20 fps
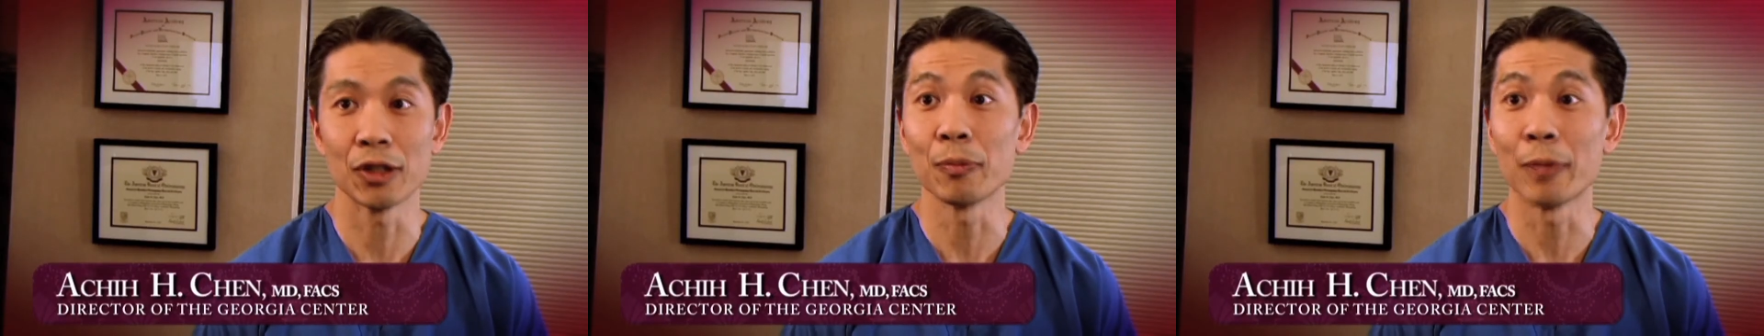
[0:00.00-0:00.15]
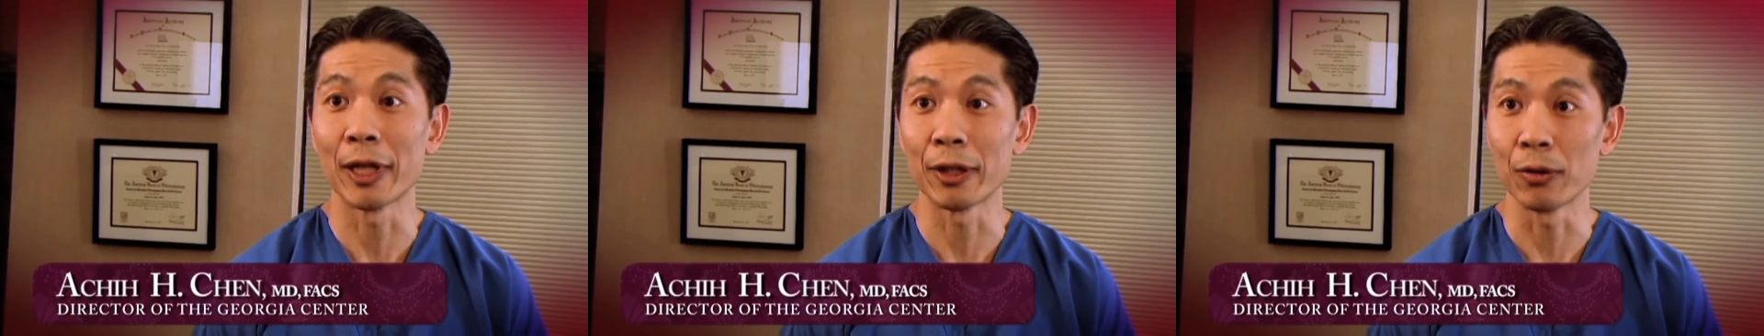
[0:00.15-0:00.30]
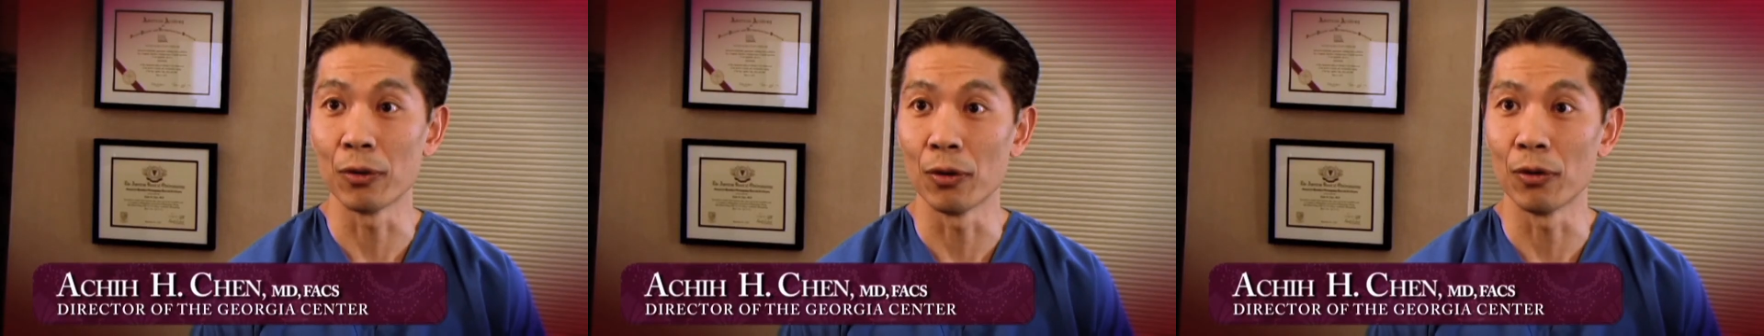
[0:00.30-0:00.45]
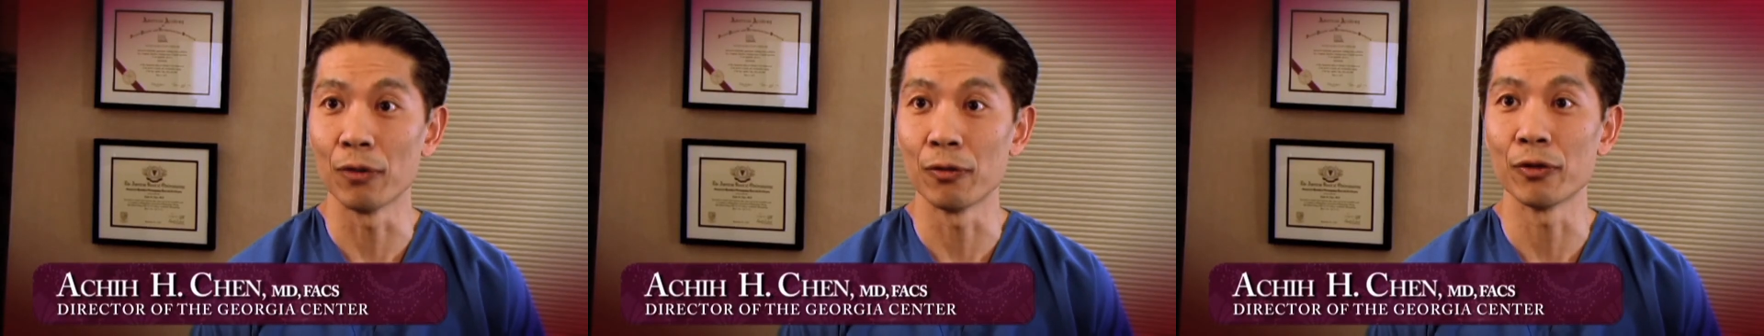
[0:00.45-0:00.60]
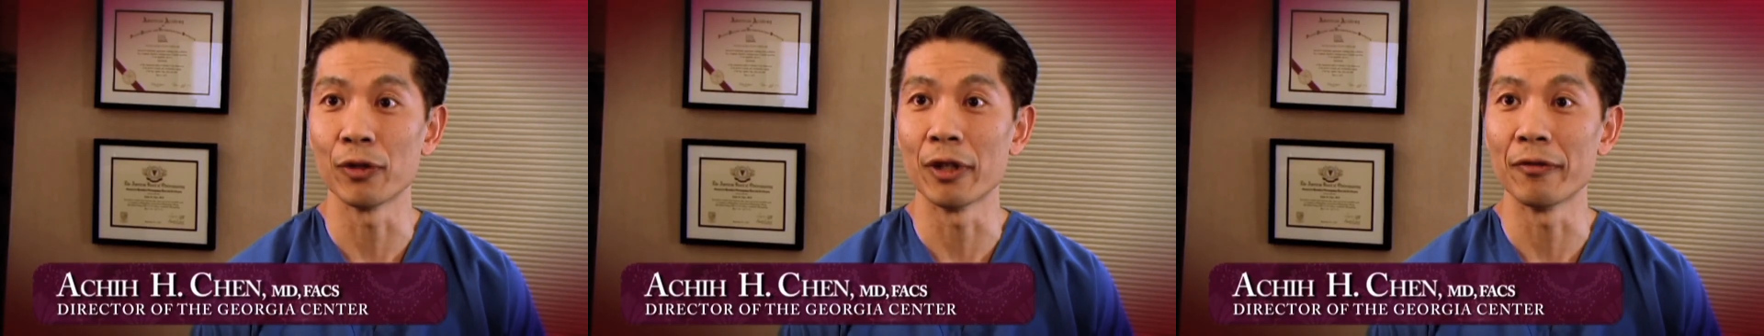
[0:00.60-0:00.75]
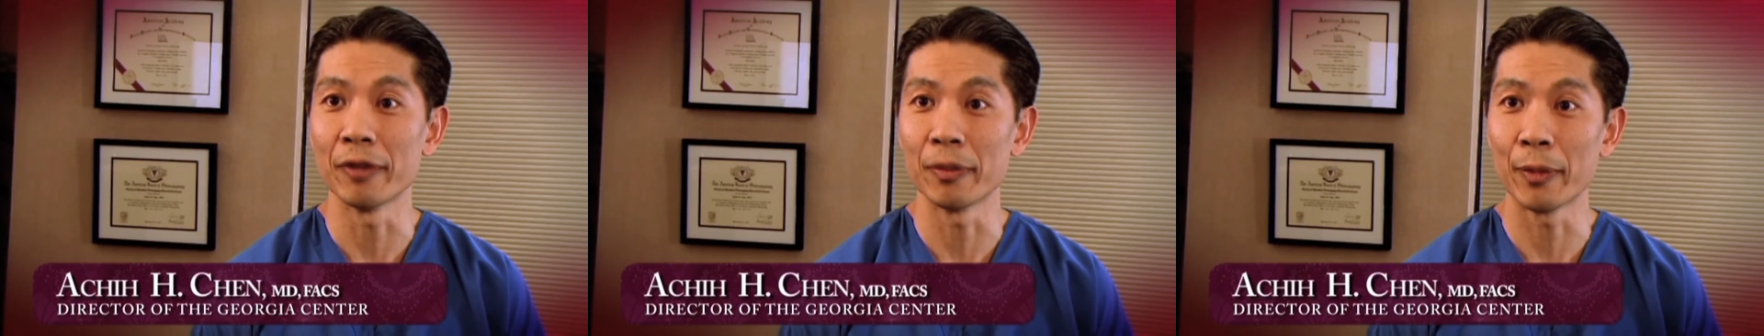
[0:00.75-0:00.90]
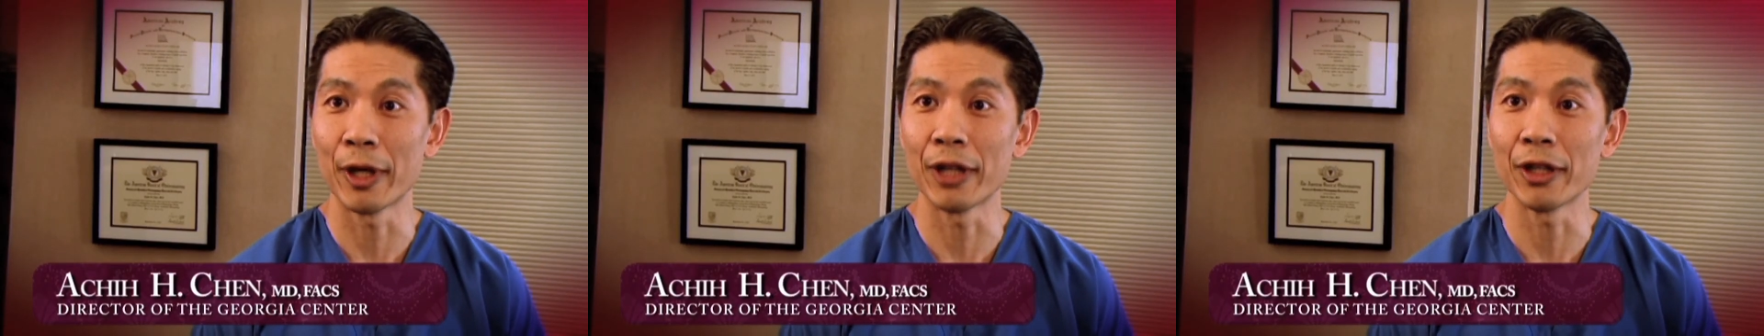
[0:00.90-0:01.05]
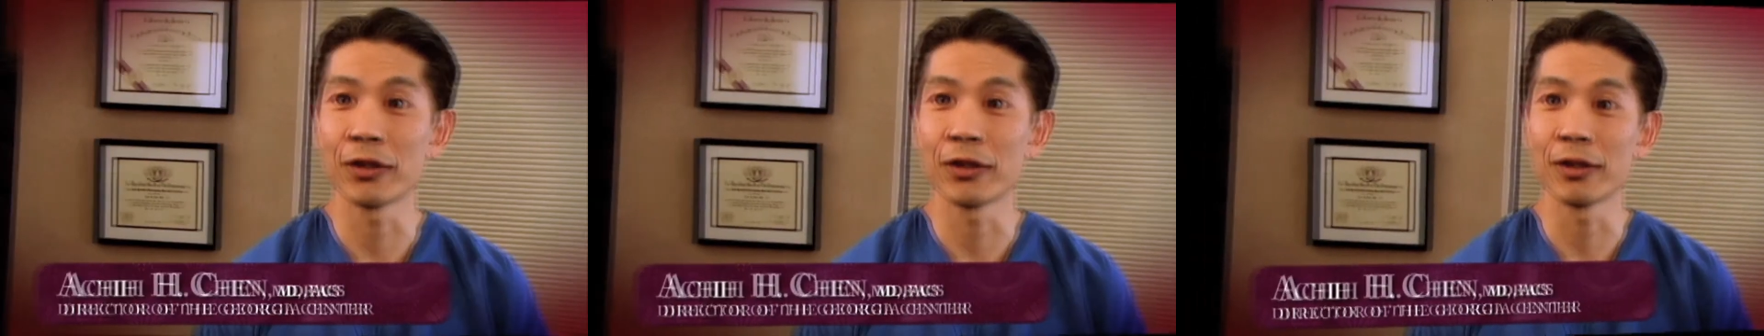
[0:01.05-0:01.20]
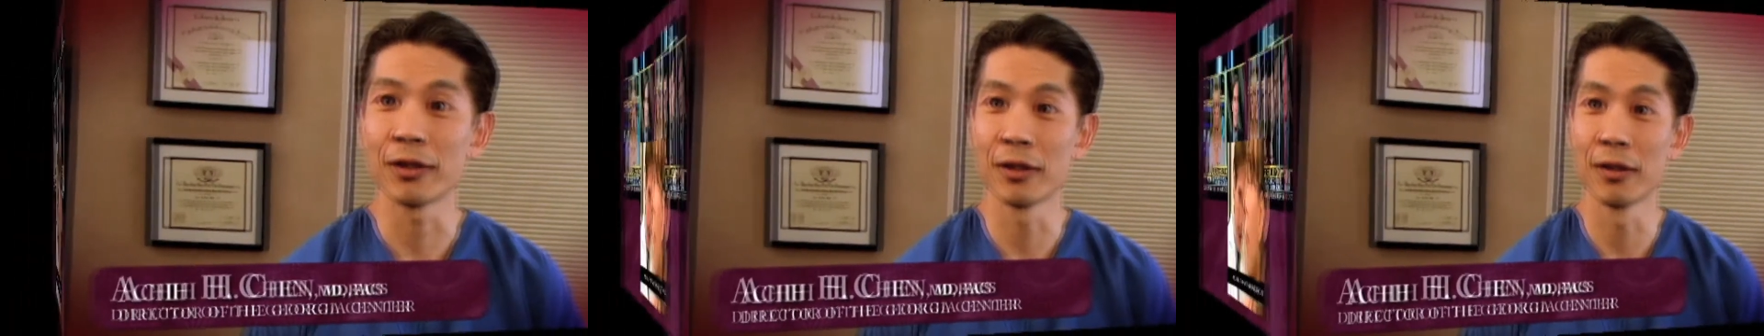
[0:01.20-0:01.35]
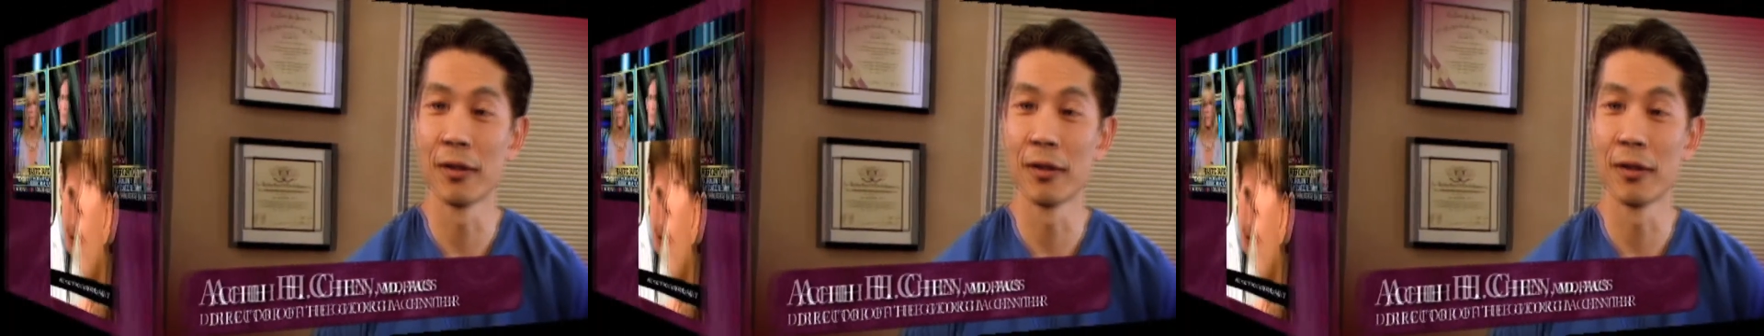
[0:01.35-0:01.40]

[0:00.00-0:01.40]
my goal for every patient.